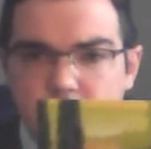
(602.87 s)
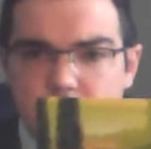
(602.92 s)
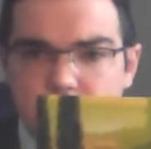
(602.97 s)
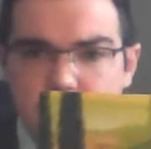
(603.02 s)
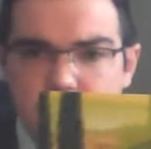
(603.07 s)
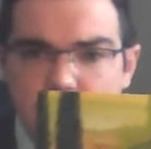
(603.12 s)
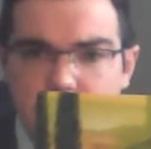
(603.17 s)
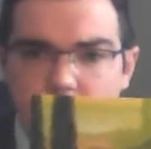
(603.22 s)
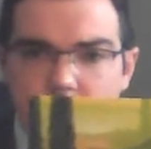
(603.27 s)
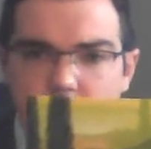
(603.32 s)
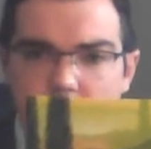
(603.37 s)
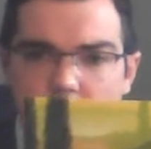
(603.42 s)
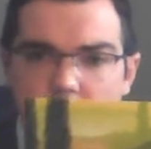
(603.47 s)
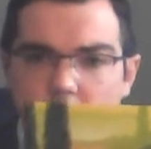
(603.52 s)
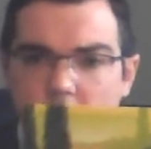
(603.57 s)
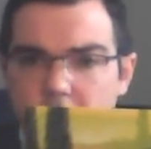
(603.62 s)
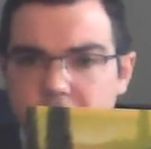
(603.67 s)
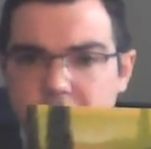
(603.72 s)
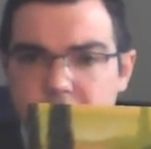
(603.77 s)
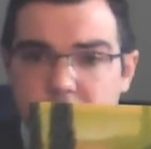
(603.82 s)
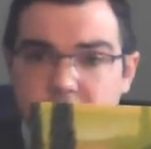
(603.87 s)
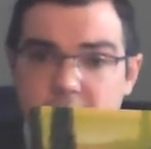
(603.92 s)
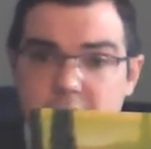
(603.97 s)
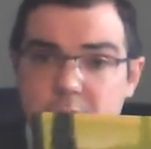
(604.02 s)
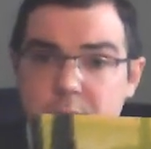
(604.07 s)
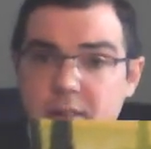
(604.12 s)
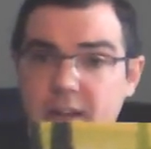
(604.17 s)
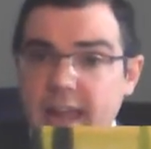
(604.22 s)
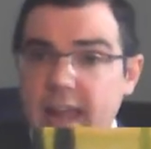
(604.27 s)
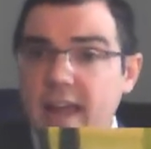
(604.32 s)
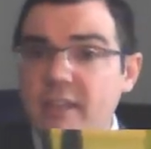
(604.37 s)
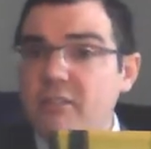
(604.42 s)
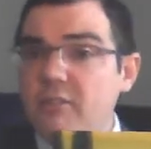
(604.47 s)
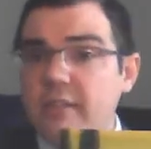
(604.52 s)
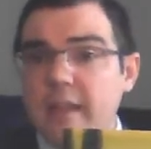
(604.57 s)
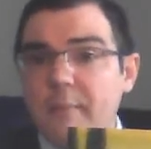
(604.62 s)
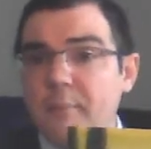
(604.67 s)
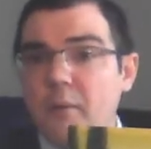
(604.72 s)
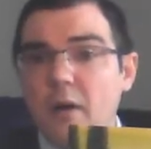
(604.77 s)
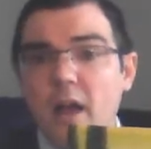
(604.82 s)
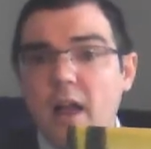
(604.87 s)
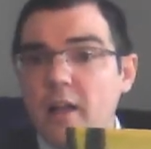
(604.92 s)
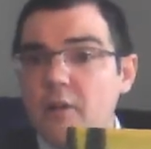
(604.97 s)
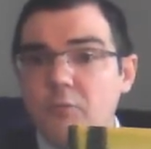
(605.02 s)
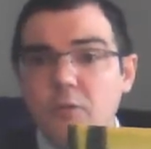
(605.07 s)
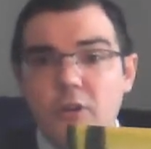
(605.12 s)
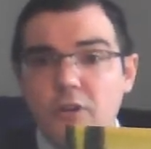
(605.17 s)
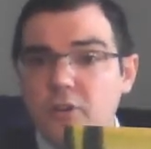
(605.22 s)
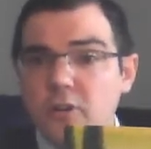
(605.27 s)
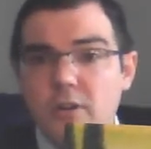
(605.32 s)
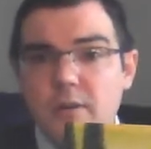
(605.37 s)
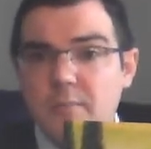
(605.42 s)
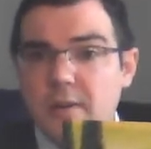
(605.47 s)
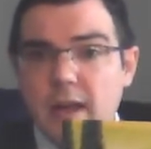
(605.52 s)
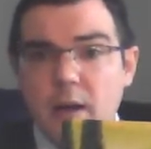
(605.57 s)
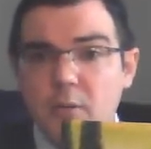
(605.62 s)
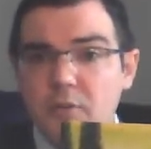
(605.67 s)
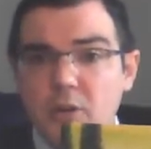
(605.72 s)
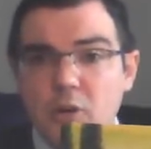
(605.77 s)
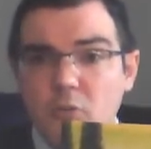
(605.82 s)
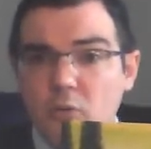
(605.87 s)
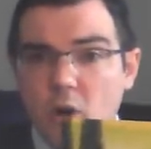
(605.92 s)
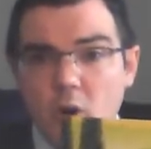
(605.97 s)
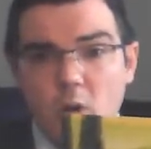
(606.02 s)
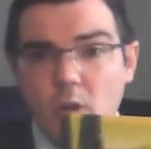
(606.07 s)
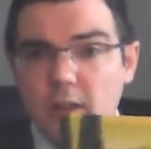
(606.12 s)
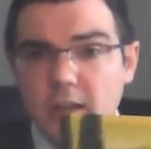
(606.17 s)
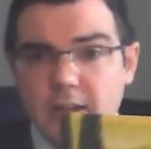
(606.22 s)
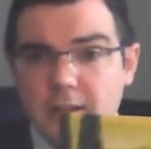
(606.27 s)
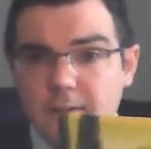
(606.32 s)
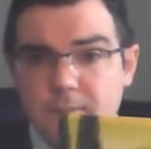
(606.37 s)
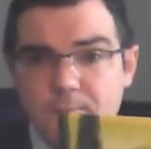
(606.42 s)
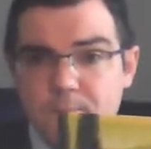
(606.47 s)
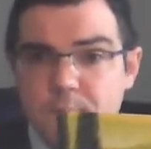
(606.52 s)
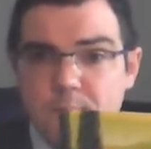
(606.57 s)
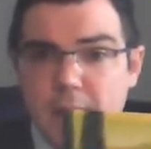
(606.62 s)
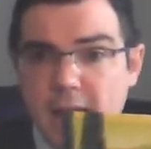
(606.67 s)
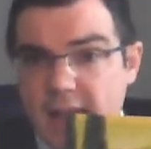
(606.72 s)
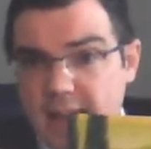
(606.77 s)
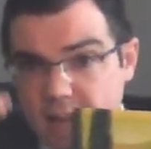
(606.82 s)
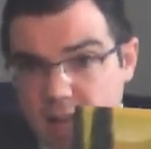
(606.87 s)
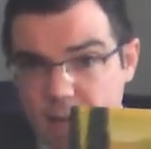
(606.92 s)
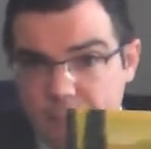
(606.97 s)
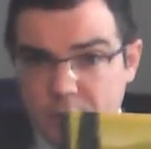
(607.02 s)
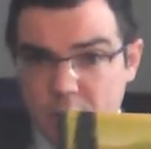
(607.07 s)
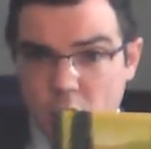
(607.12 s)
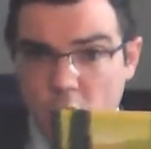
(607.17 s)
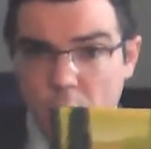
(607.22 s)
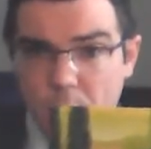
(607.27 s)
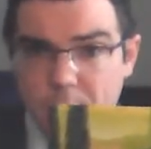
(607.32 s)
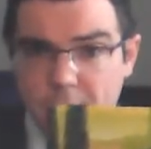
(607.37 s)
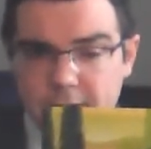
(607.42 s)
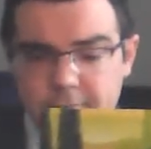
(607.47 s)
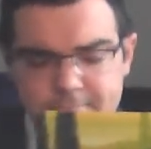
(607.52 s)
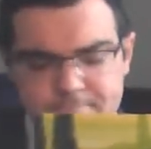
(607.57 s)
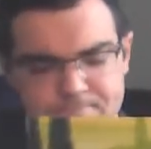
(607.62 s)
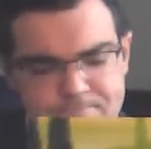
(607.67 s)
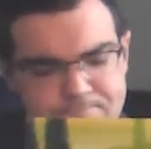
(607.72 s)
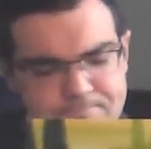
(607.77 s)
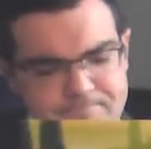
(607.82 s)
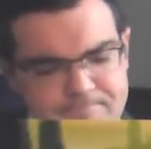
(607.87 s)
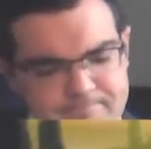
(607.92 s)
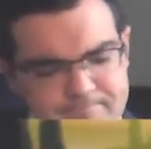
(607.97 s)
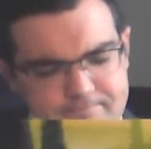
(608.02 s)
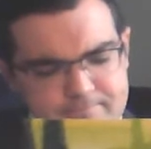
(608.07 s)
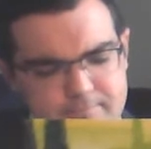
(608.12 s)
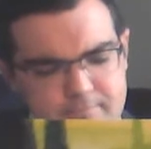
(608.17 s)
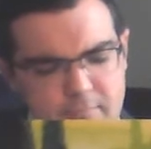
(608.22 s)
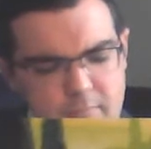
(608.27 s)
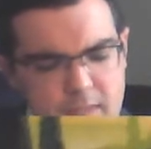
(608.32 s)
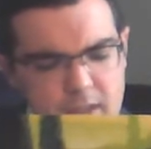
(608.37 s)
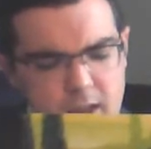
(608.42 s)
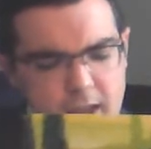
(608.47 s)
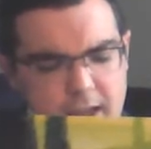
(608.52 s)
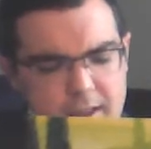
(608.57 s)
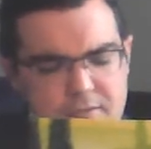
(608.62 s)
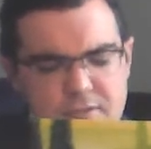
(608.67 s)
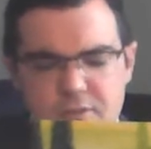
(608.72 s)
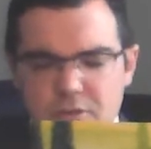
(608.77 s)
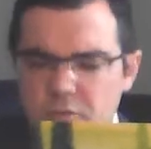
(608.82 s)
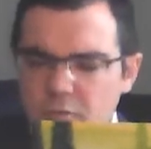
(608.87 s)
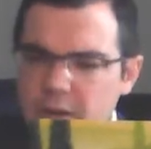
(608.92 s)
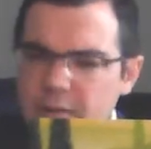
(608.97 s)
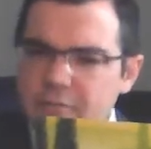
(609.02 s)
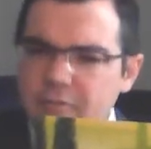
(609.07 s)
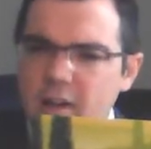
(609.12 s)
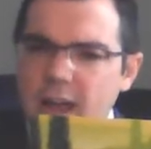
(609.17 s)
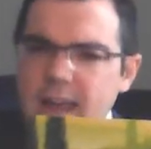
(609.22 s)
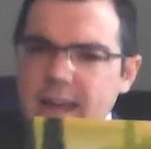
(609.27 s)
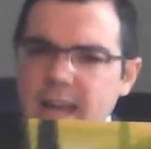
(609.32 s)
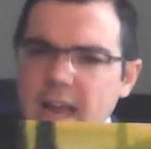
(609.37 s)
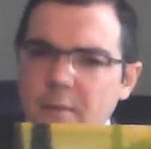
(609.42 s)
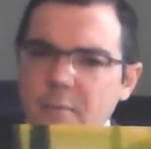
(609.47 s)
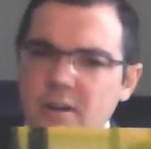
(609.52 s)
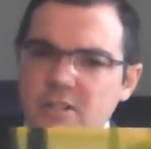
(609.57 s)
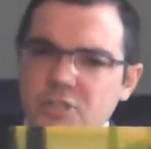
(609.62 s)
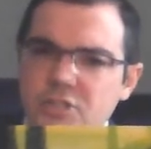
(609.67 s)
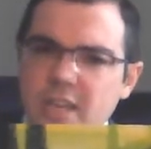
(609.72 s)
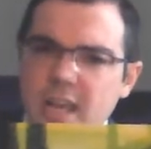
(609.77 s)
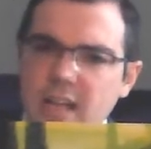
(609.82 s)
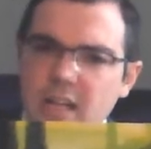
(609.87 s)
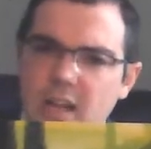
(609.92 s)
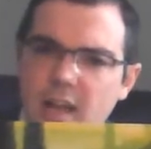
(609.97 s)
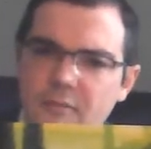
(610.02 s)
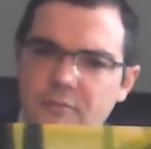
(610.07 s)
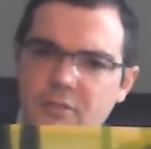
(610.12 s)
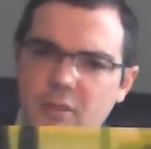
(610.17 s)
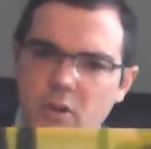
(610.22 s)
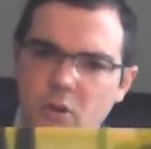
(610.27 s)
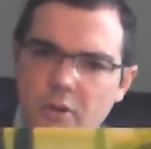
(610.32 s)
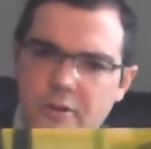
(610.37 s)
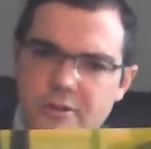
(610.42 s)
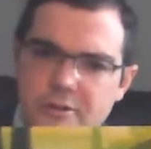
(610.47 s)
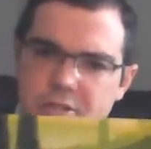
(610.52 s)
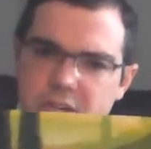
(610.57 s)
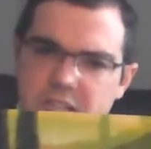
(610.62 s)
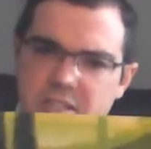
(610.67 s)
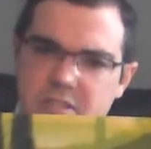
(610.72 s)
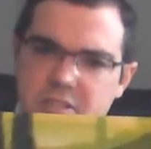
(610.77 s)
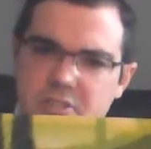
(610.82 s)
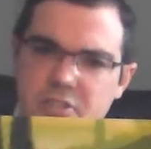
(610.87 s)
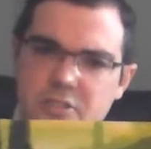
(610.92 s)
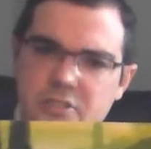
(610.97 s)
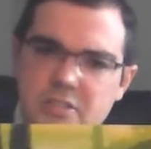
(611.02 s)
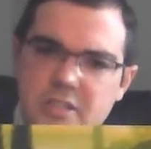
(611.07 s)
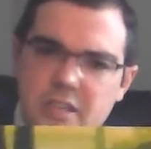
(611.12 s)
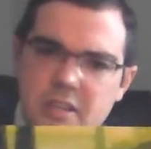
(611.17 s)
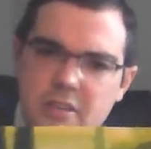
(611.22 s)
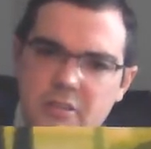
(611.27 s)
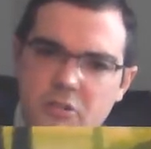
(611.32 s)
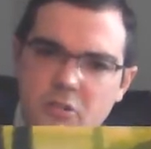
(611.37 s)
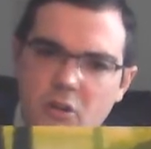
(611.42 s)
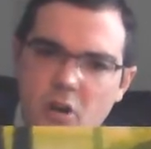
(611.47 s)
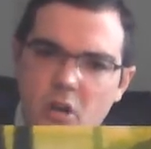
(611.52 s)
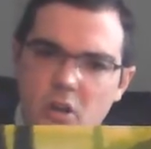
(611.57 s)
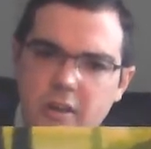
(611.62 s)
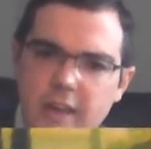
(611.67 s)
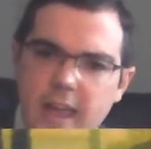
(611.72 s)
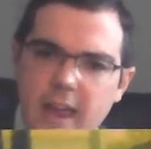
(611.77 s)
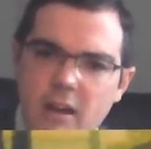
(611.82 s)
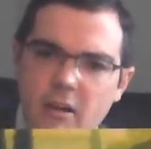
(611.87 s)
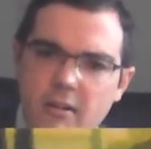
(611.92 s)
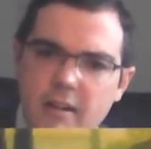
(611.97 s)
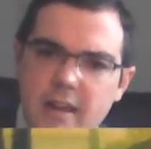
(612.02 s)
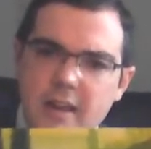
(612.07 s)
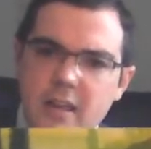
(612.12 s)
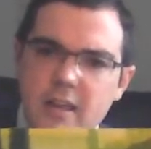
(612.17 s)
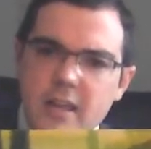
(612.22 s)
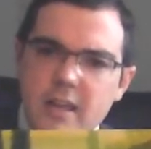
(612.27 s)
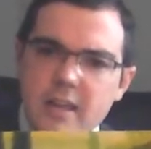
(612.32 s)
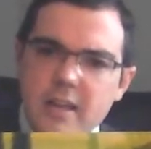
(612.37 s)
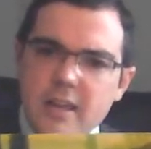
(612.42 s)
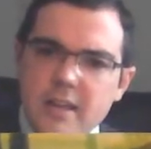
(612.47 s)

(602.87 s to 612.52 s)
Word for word: with the, all three of them together, they probably weren't going to be able to roll it back up and open. And we find how much they love the Lord Jesus. You see that they're all carrying